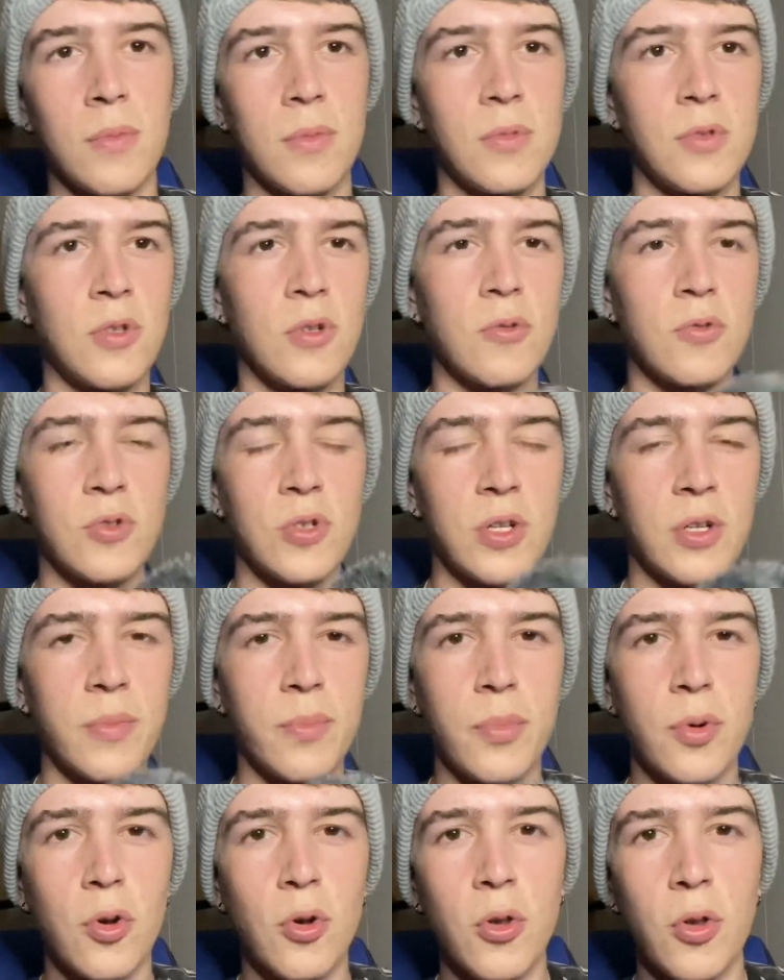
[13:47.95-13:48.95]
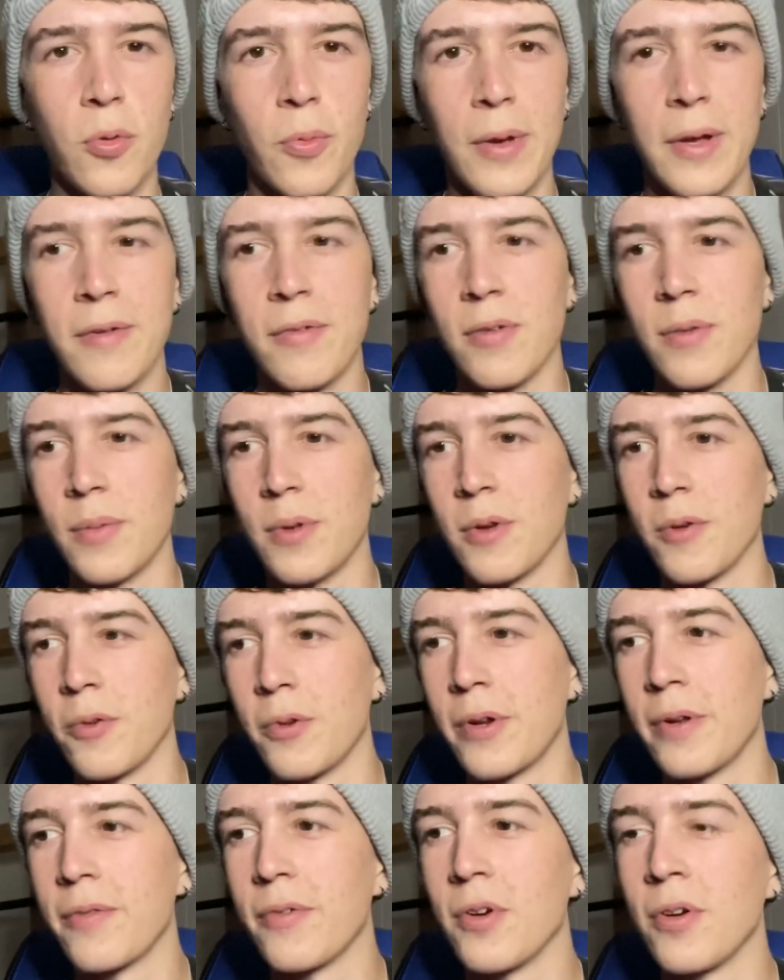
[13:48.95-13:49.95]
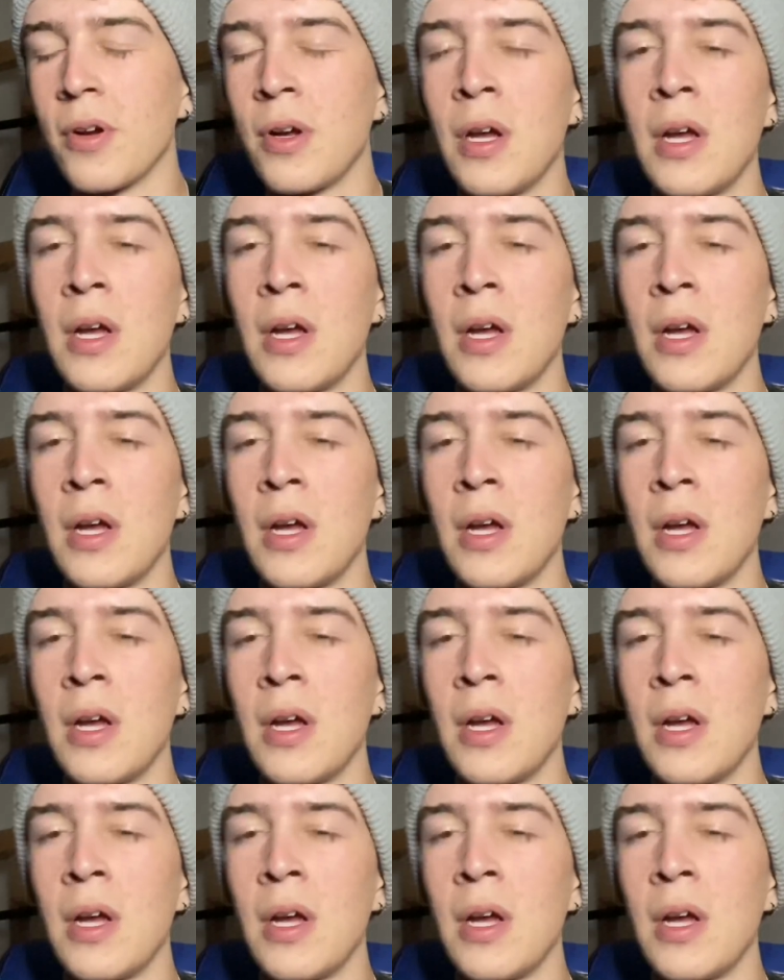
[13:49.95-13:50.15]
Don't try to pull away from it or whatever.